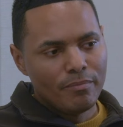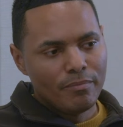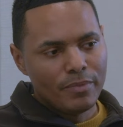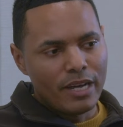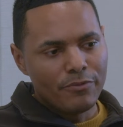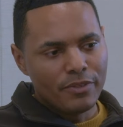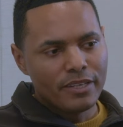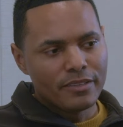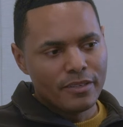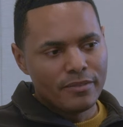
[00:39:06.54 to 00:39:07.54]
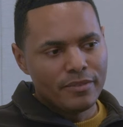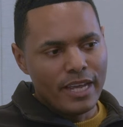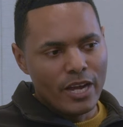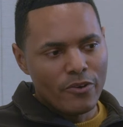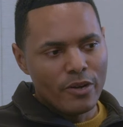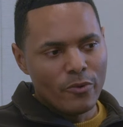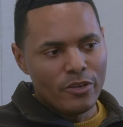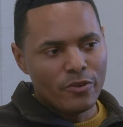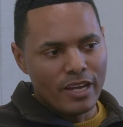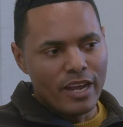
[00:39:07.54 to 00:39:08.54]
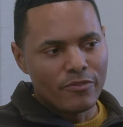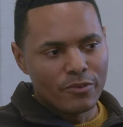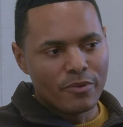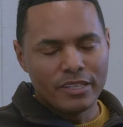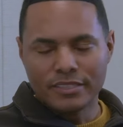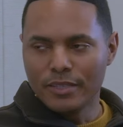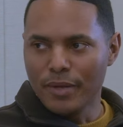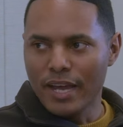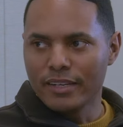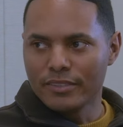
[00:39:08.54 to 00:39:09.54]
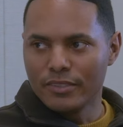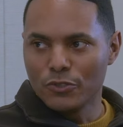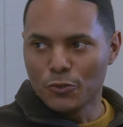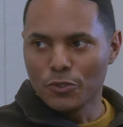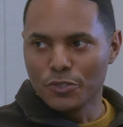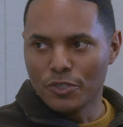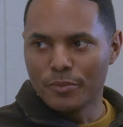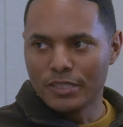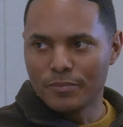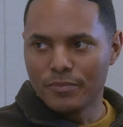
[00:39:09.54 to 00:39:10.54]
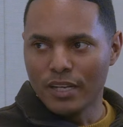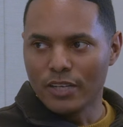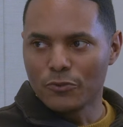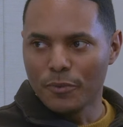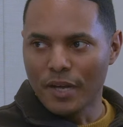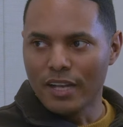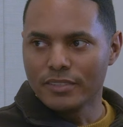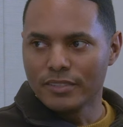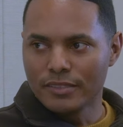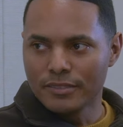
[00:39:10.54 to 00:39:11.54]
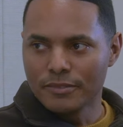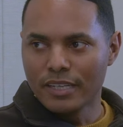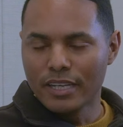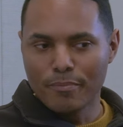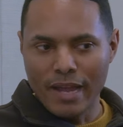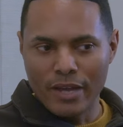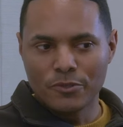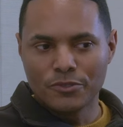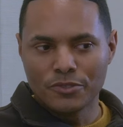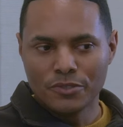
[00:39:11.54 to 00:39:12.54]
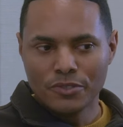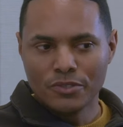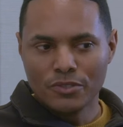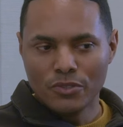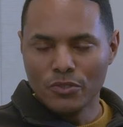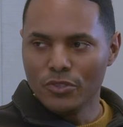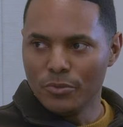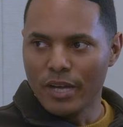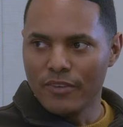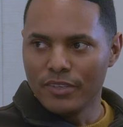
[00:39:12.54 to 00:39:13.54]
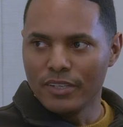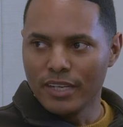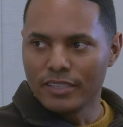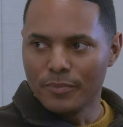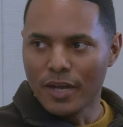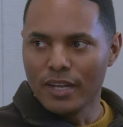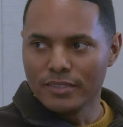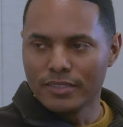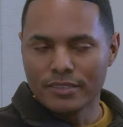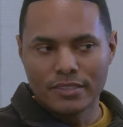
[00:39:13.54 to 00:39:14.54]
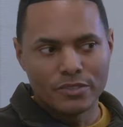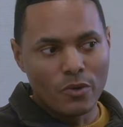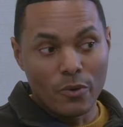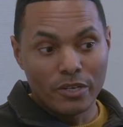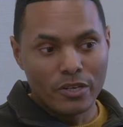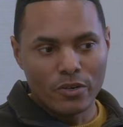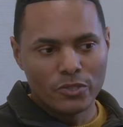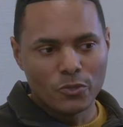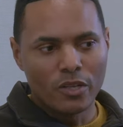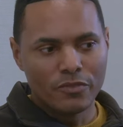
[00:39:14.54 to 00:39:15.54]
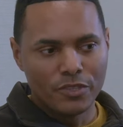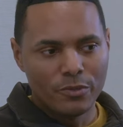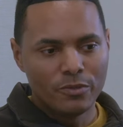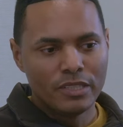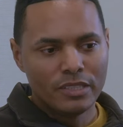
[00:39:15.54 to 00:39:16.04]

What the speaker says: But I feel like the area where you can have the greatest impact in the short term is electoral politics. Like, it matters who you have in elected politics. And so I would encourage all of you,